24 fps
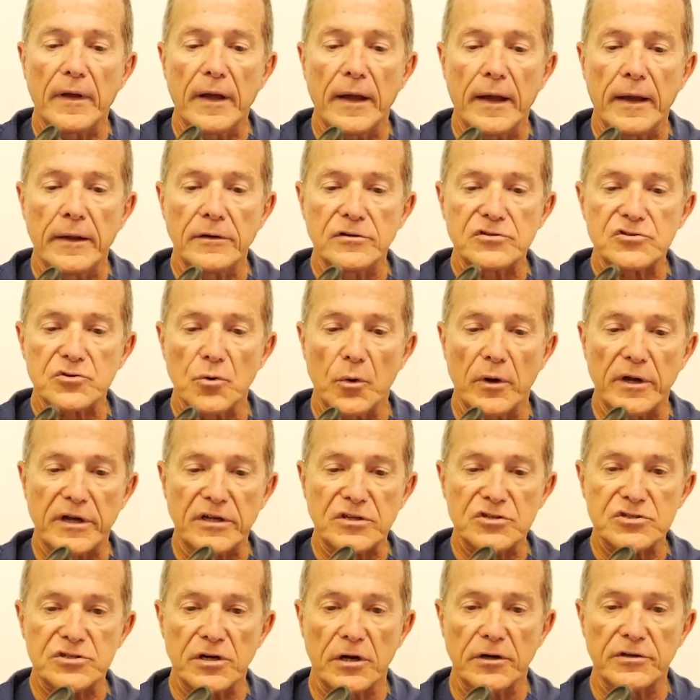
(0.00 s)
and so I
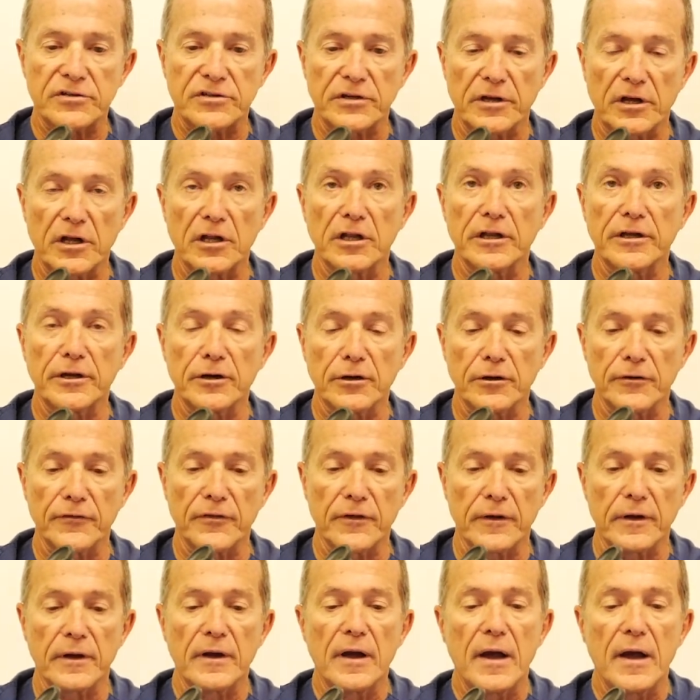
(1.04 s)
can start to clear the